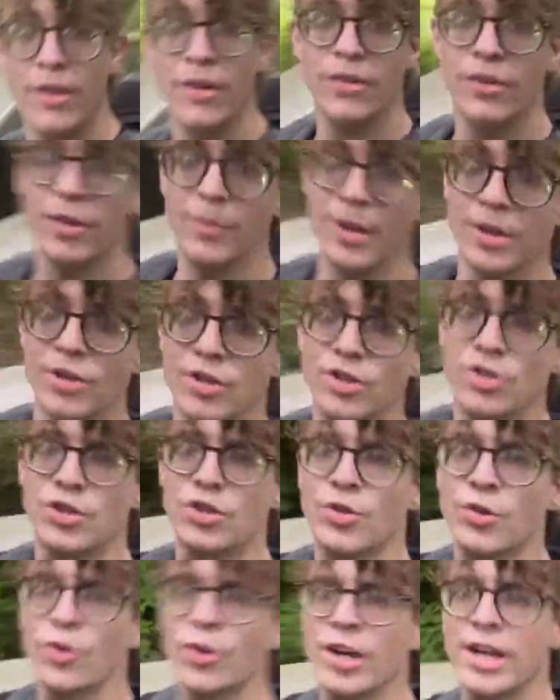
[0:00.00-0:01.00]
some
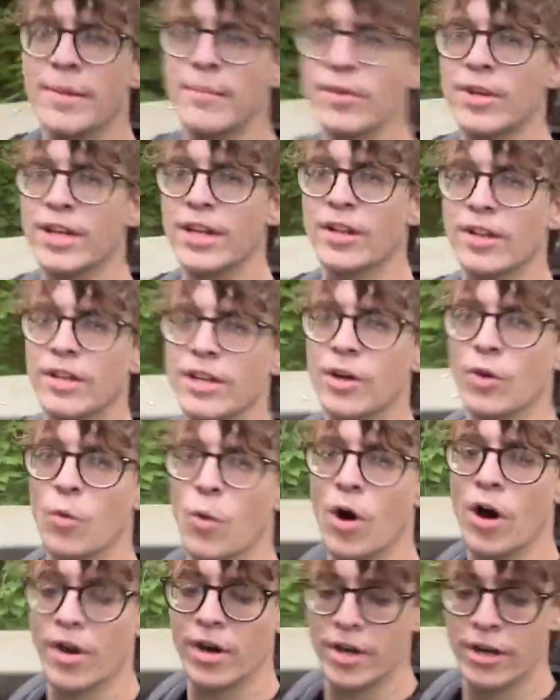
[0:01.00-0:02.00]
extremely clear
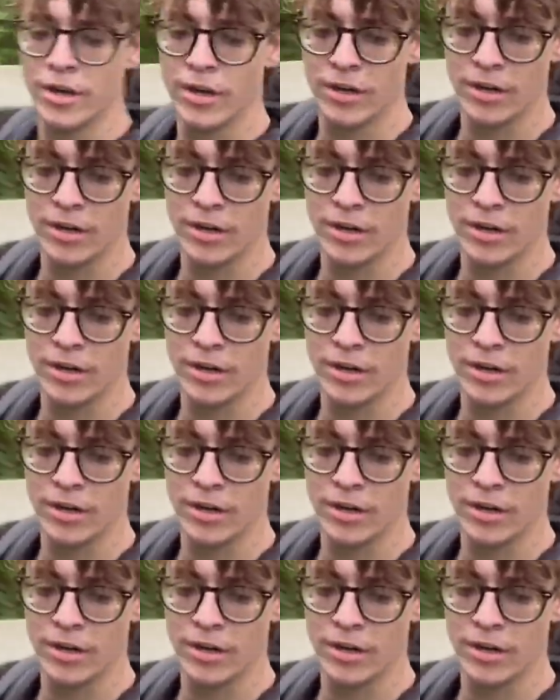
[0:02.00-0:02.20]
water.